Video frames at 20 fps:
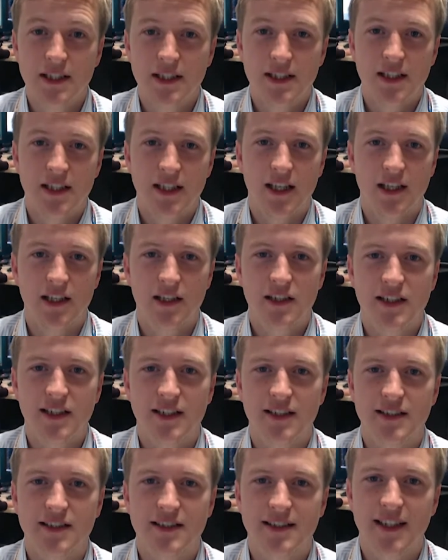Looking
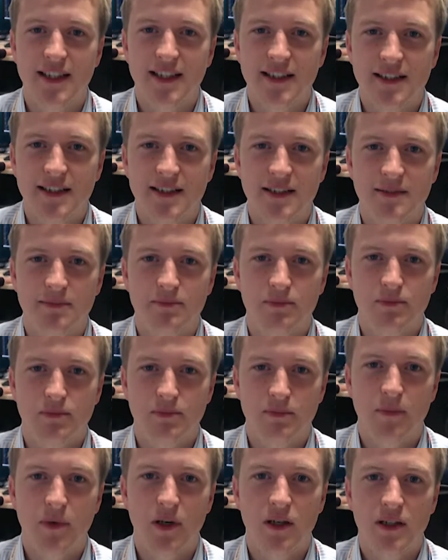at today's
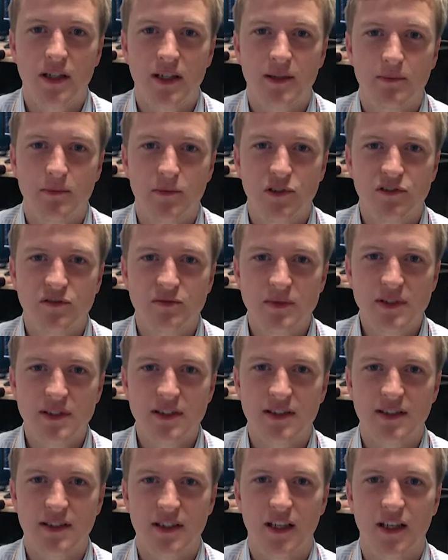market
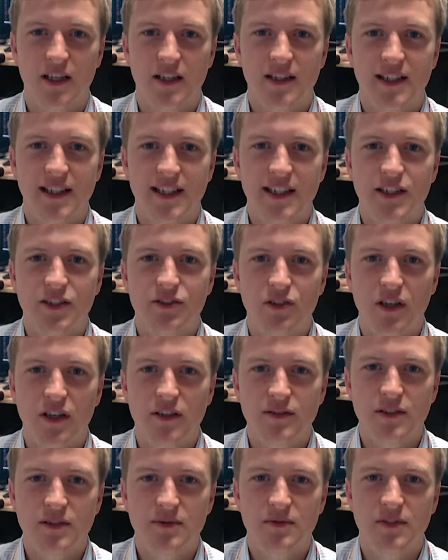movements, the key
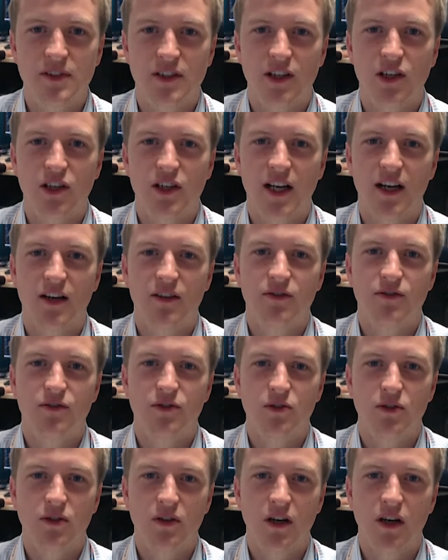drivers to look out
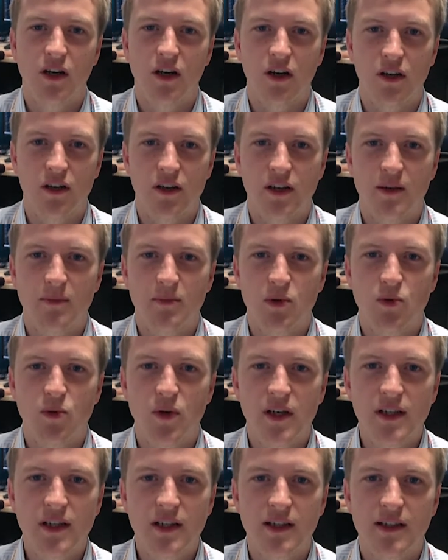for are: number
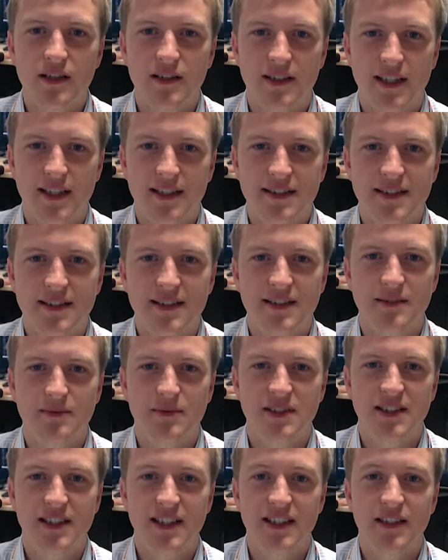one, gas
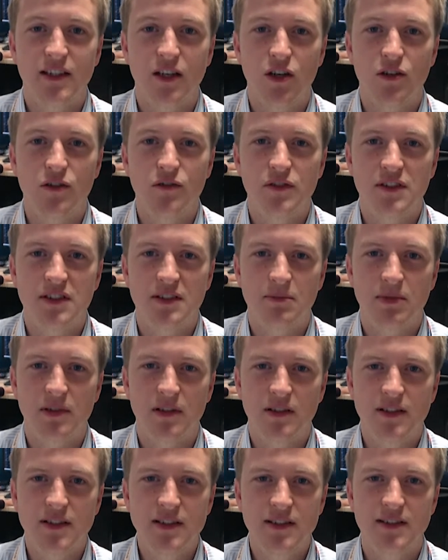systems again
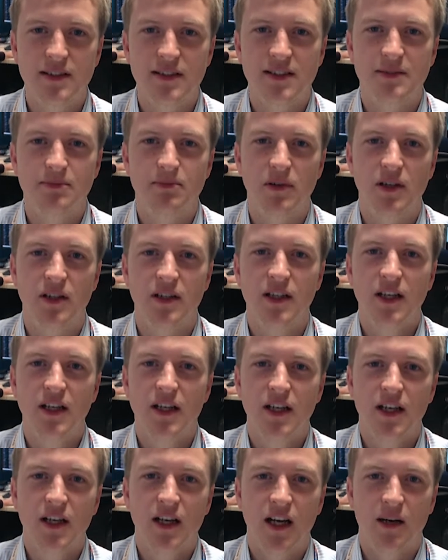oversupplied despite
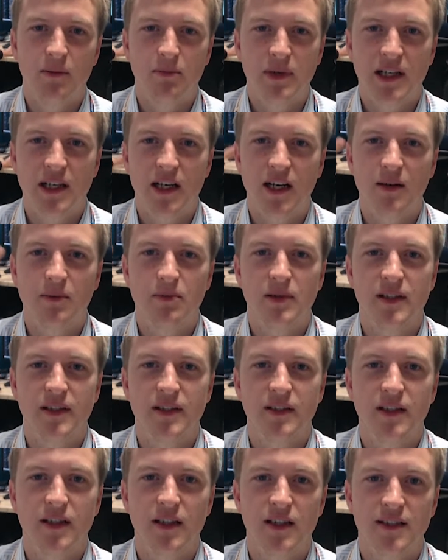a pickup
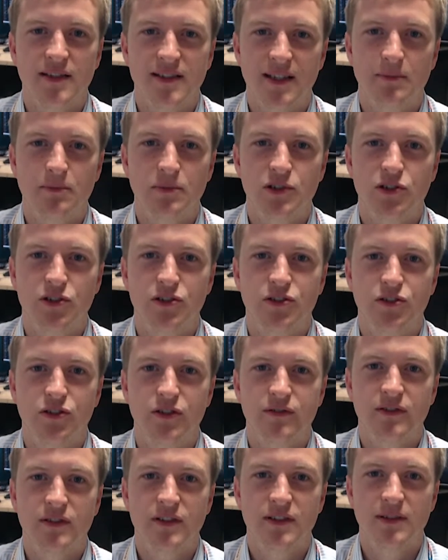in temperature
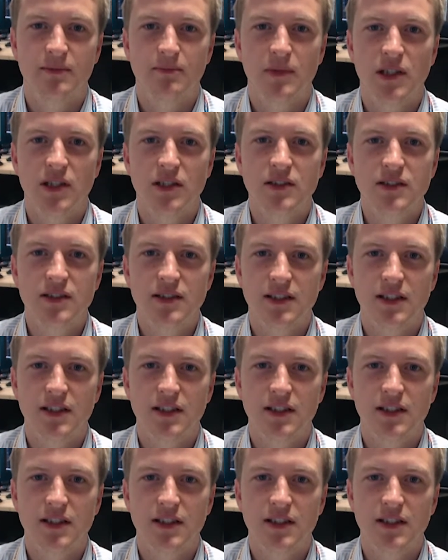driven demand.